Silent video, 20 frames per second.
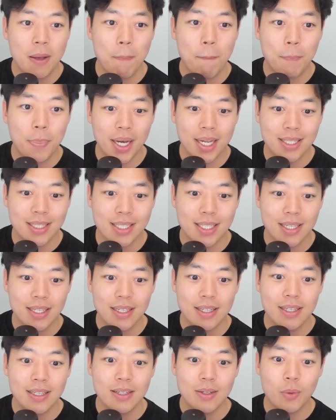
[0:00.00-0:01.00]
but
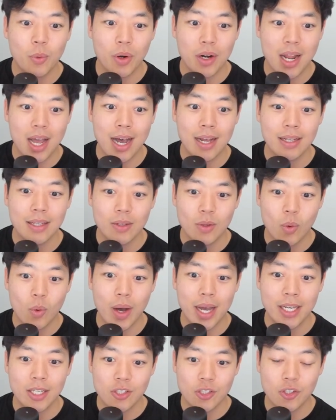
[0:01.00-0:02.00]
we're not
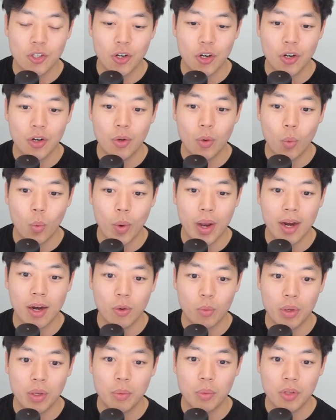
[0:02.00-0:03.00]
quite sure where
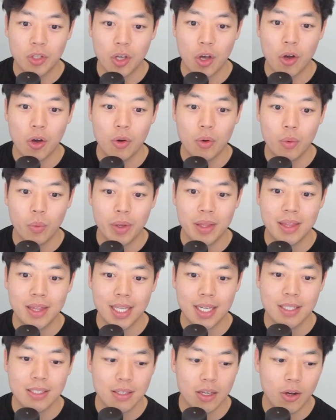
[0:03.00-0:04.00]
we will go with this.